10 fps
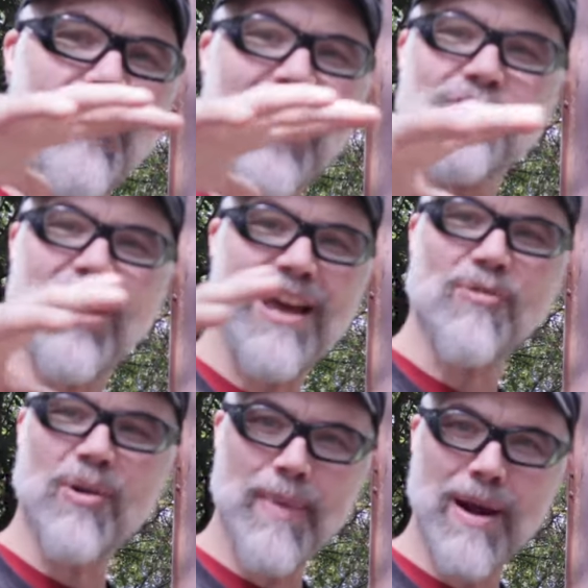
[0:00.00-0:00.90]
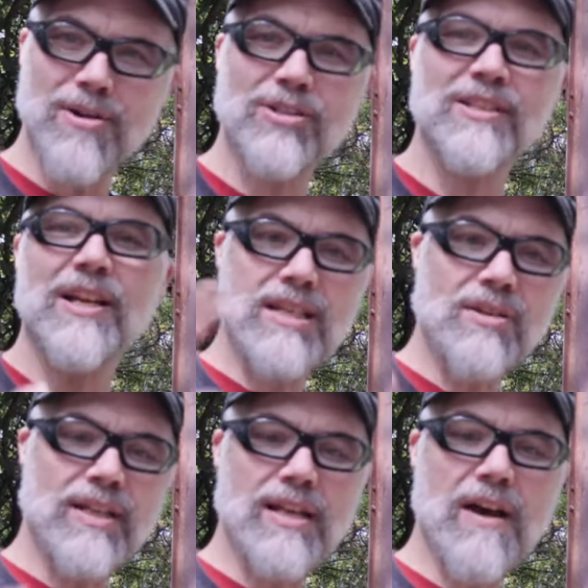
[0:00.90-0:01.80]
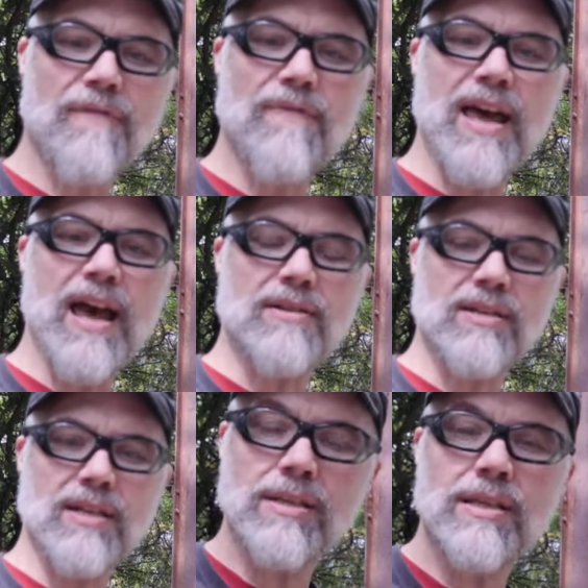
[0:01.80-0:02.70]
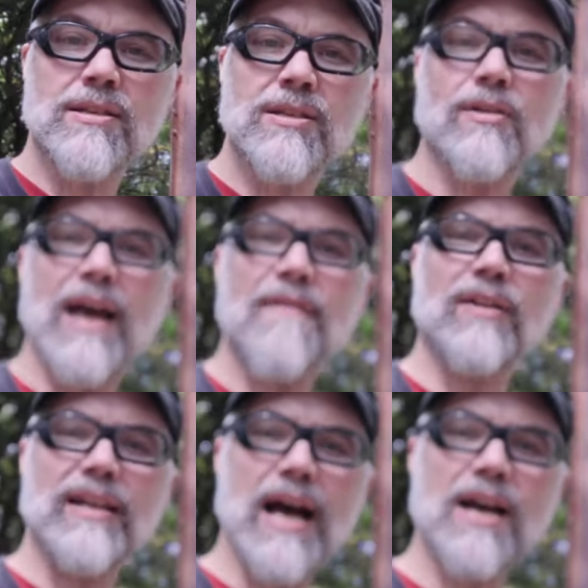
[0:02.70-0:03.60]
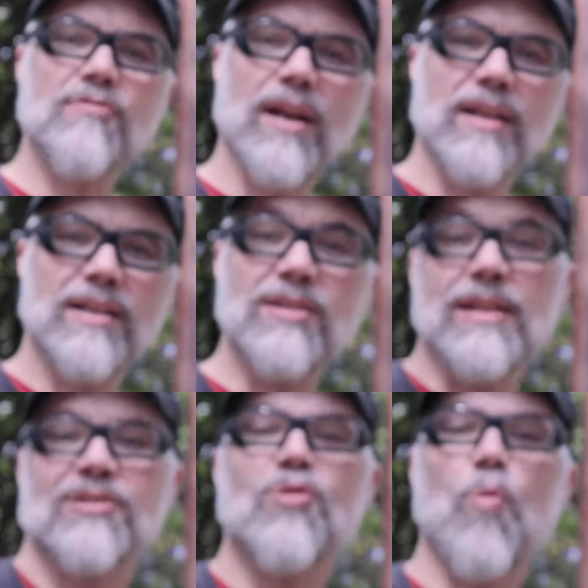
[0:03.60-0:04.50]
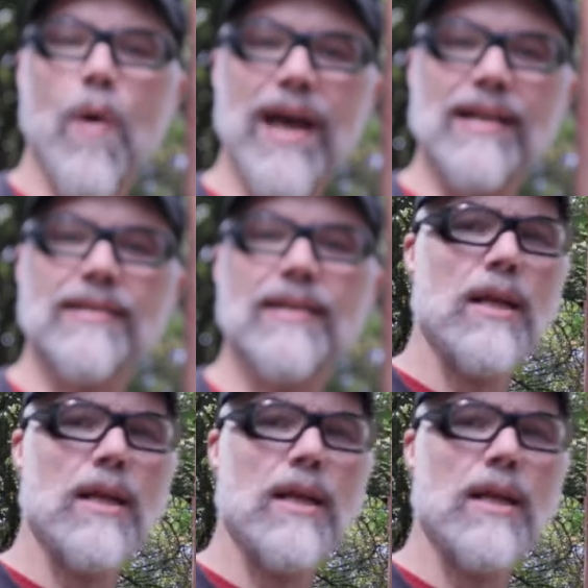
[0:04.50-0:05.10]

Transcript: or trash can or a barrel, sealed enough that it's still heavily hydrated, it's still wet,